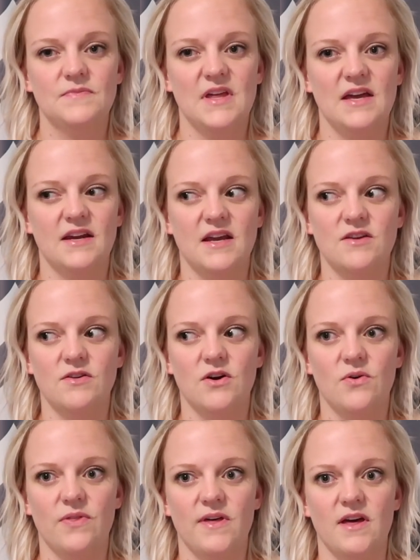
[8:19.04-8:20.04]

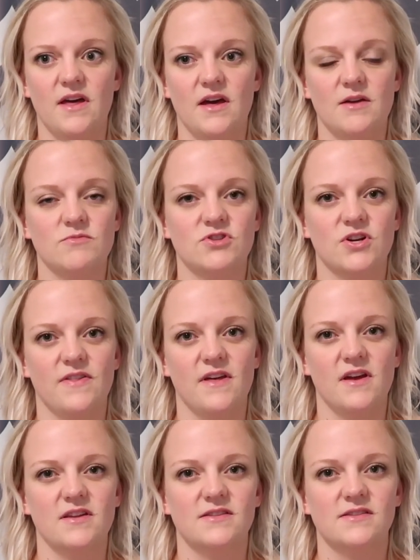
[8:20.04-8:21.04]
know that, I'm sure
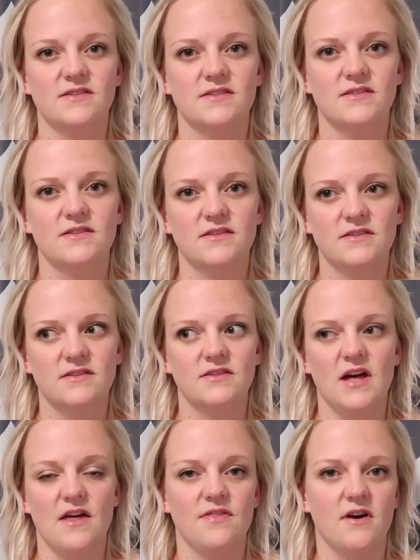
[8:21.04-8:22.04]
that
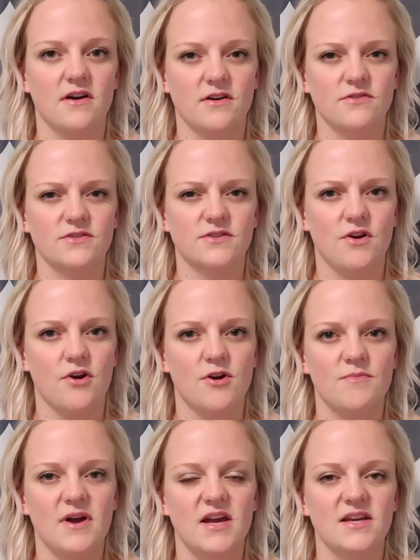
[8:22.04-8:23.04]
that thought goes through her
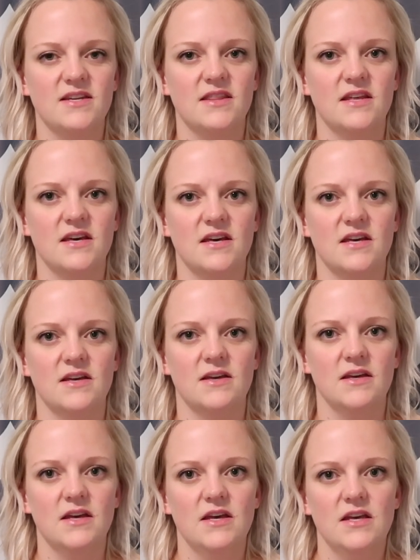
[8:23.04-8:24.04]
mind, that
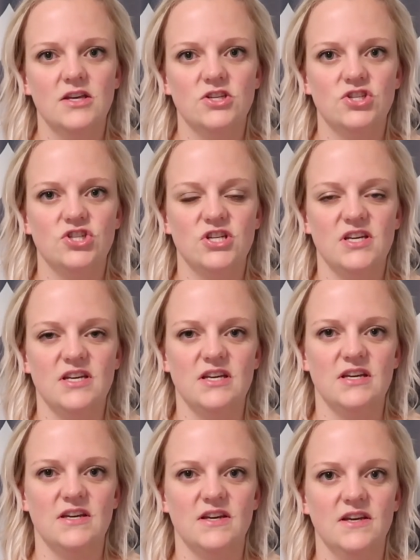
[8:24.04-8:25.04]

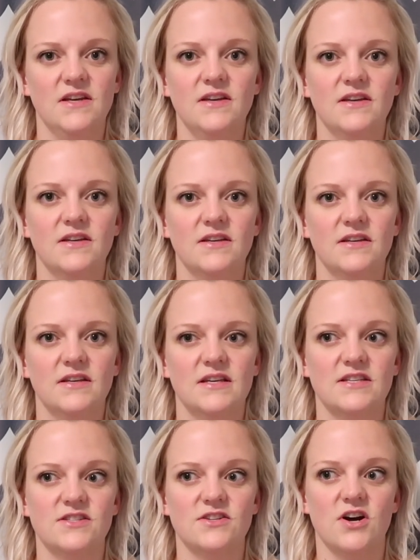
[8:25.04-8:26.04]
her
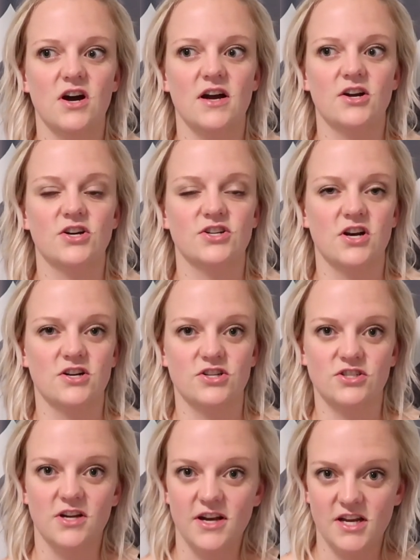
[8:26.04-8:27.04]

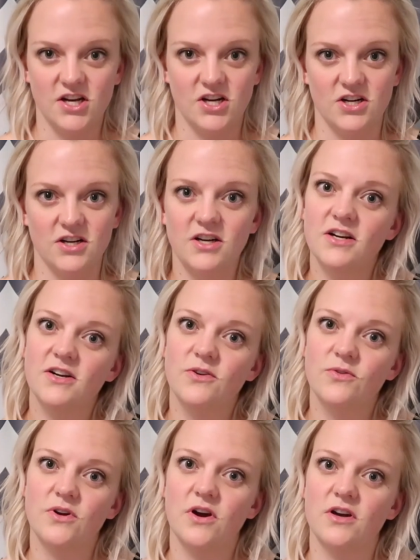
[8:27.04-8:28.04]
daughter's not here
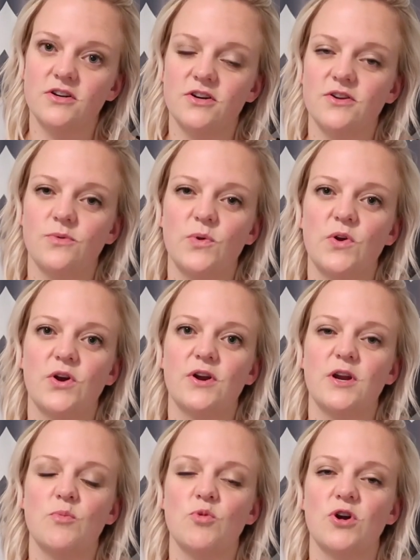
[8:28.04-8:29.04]
on earth with her
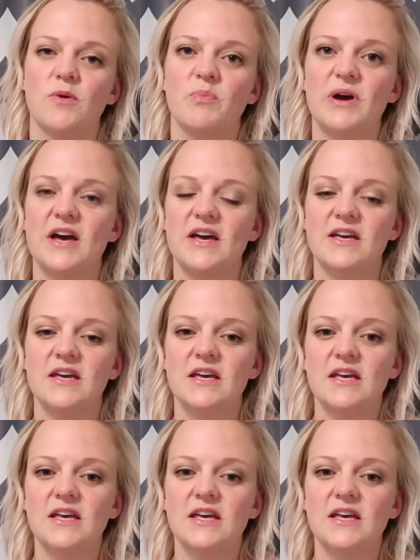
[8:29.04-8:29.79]
anymore, but